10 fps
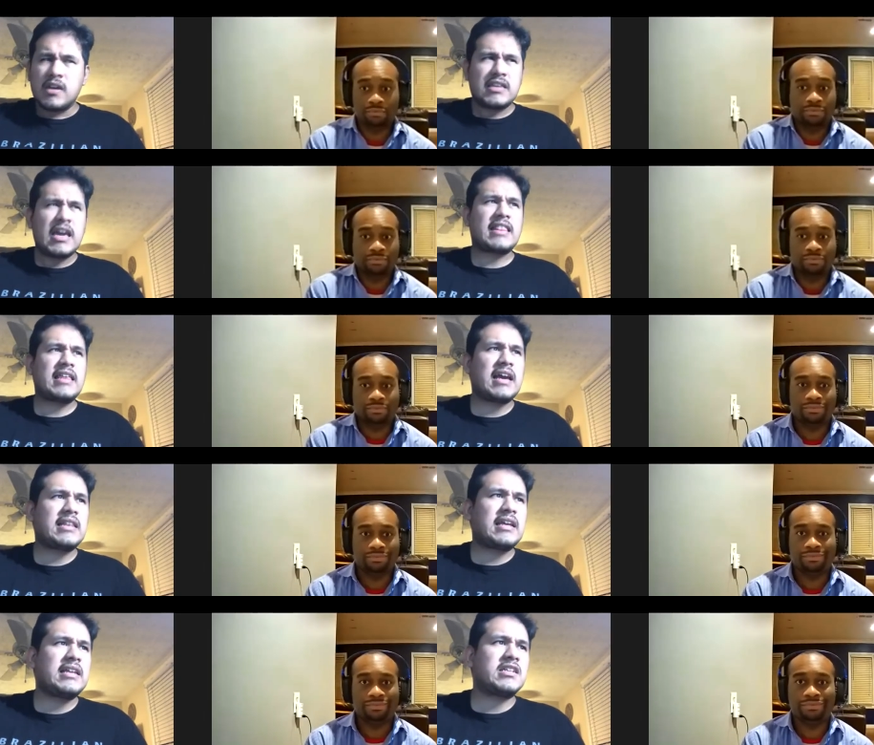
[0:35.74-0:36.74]
Speaker 1: Yeah, I mm-hmm. think I
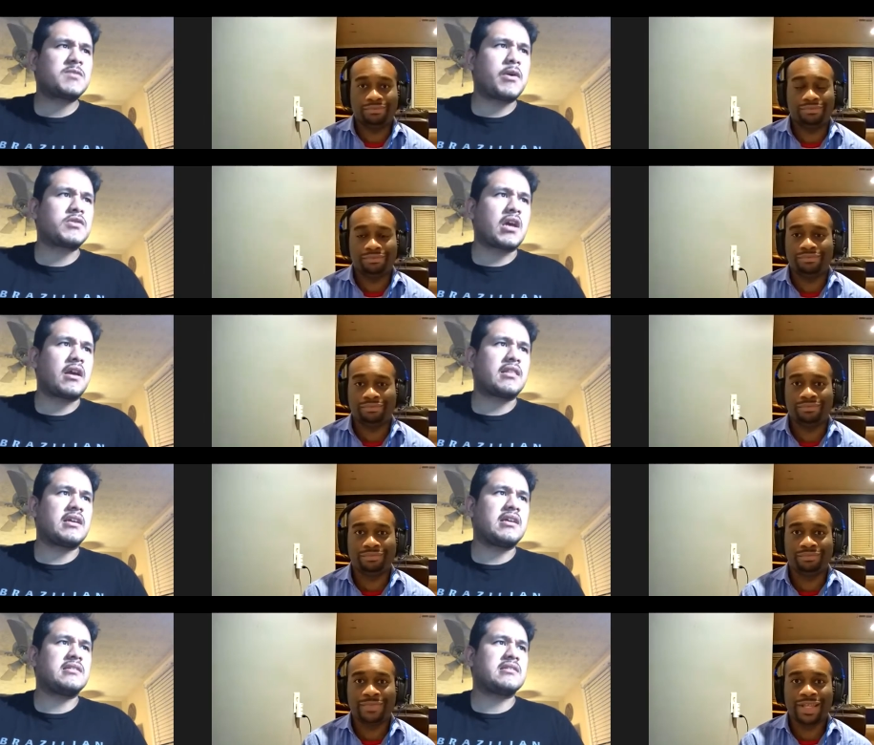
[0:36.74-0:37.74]
think he does pro scouting. I
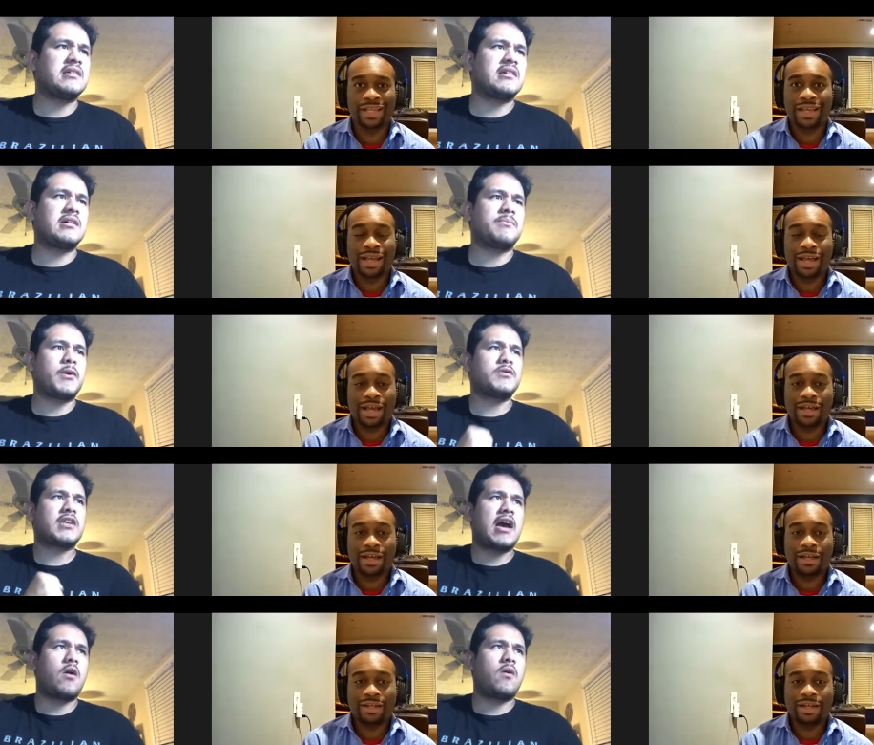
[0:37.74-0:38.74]
think he's a, a pro
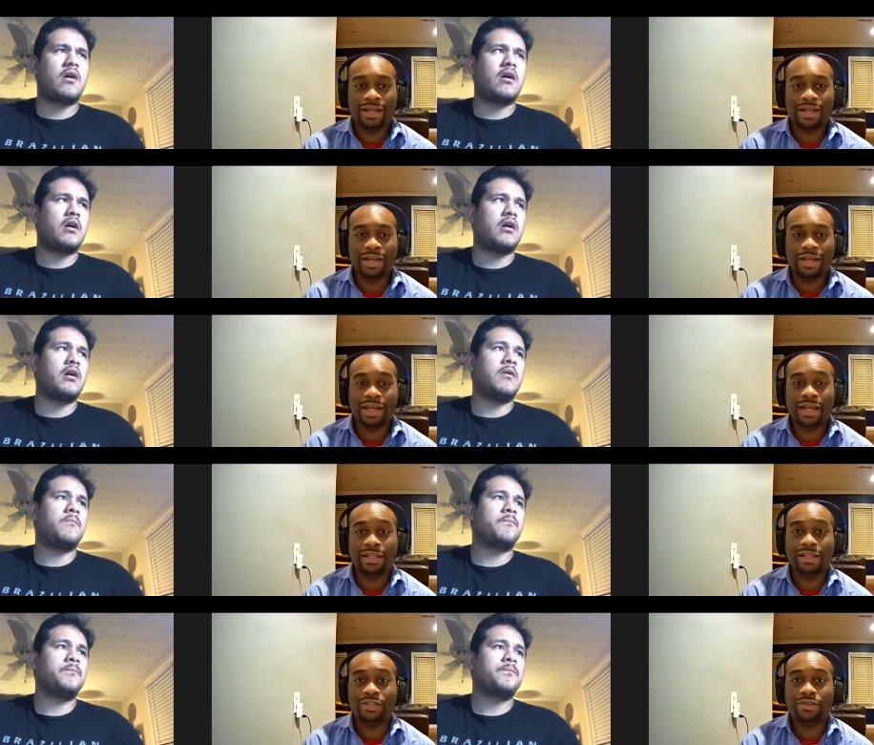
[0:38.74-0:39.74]
scout. Uh, I, I
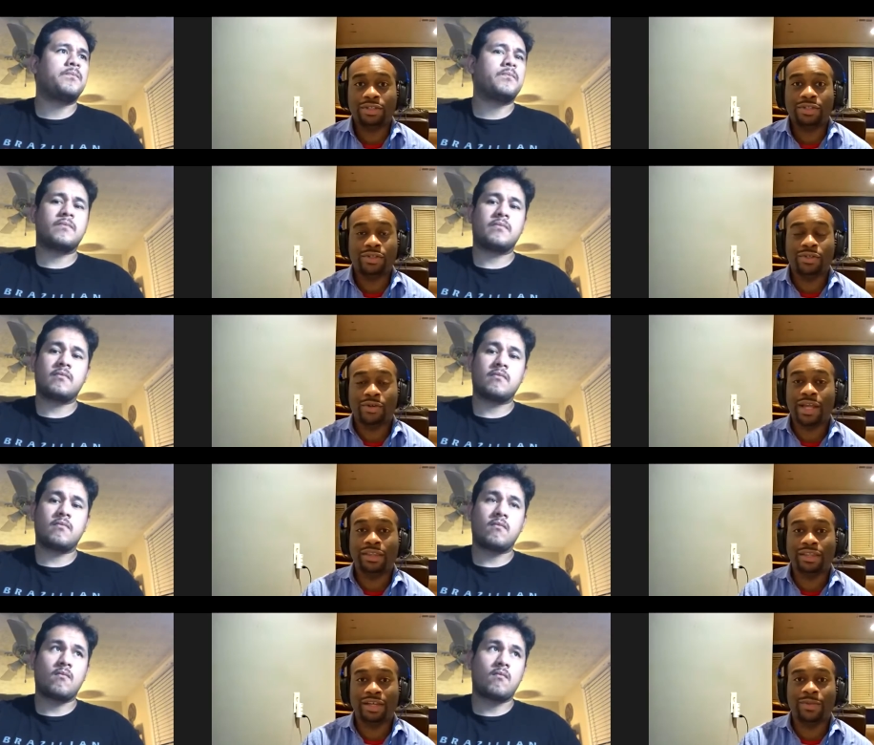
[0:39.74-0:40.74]
Speaker 2: literally don't know
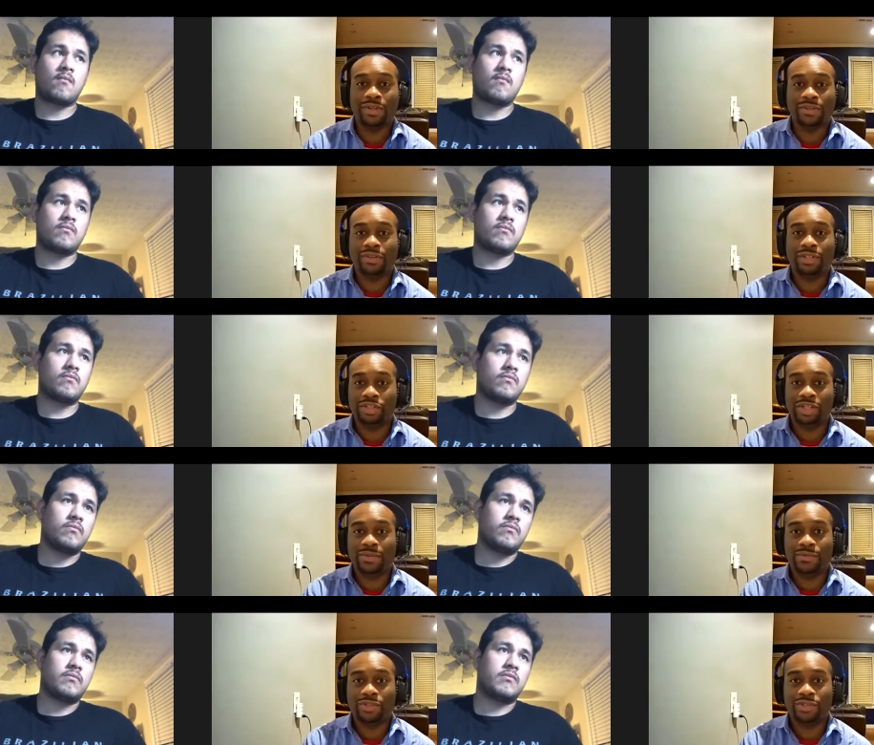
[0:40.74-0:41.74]
anything about the
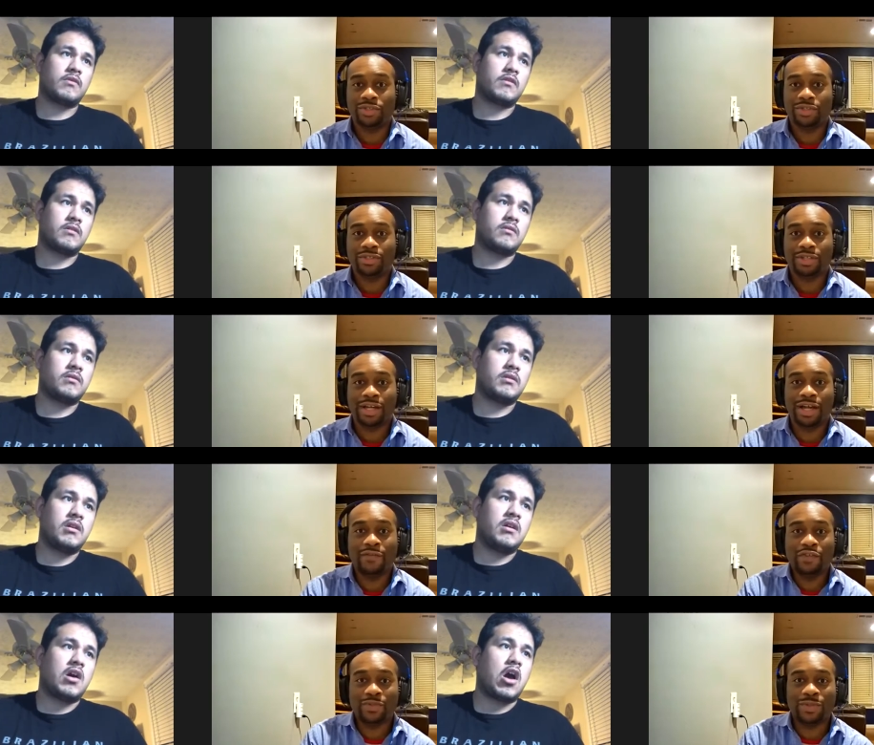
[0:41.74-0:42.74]
GM search. Uh,
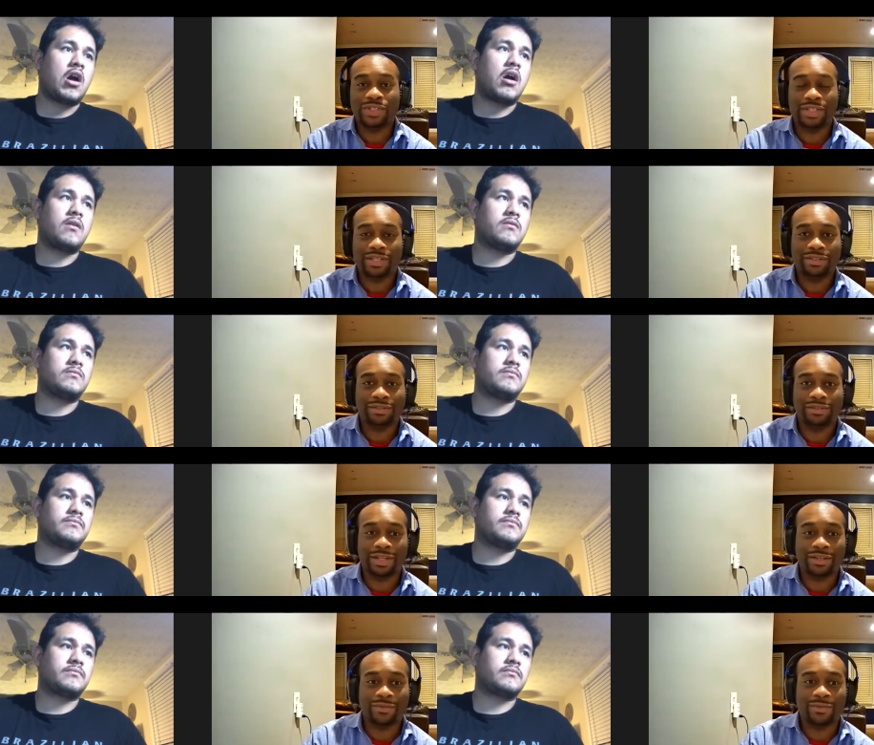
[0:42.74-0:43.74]
I've just been seeing
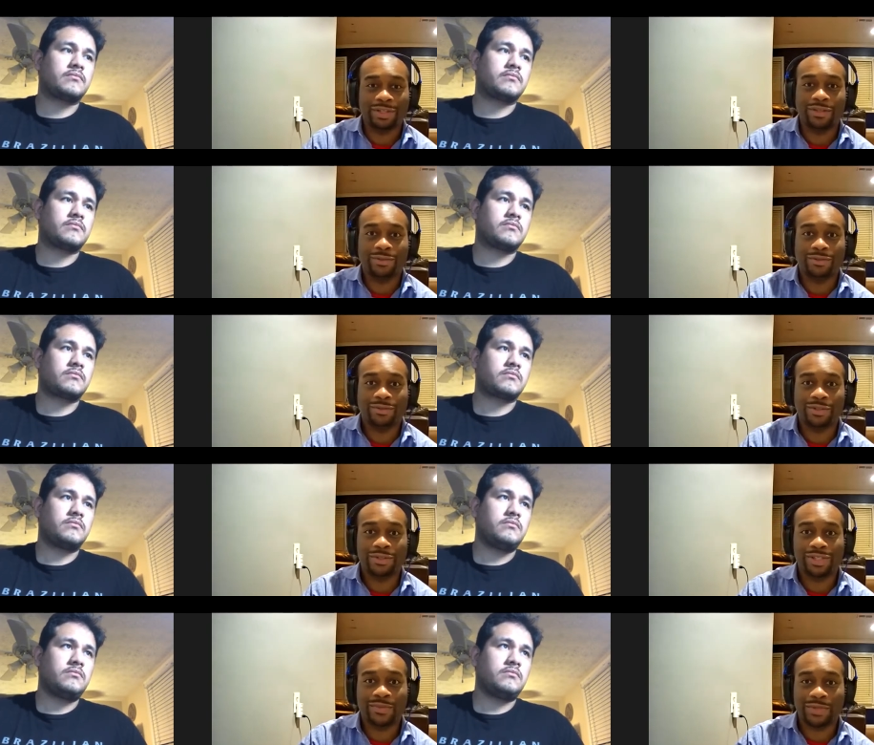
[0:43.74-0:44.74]
like little
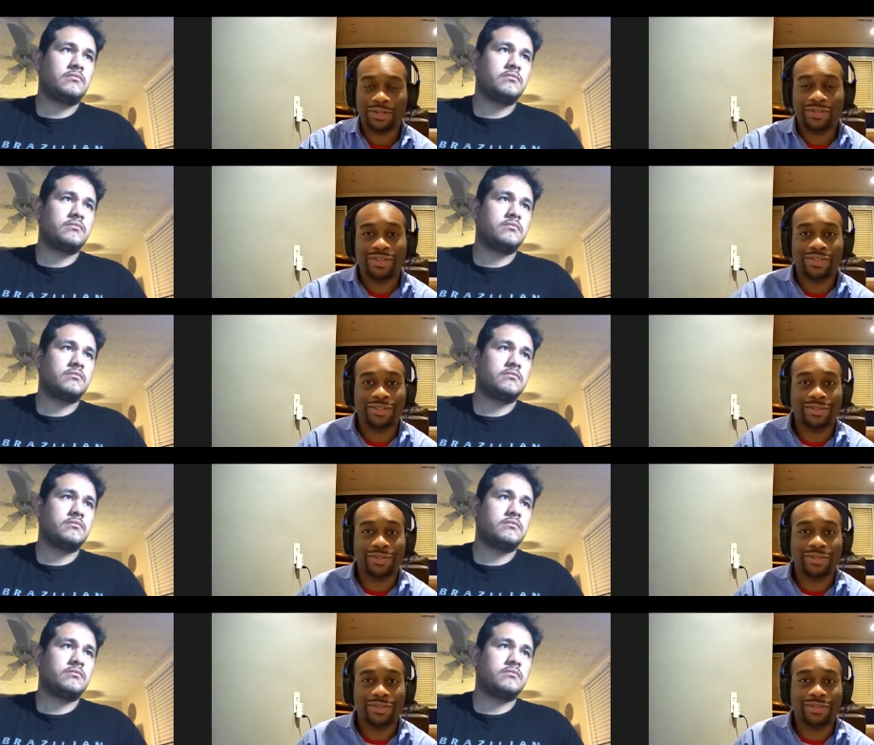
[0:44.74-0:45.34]
news clips here and there. So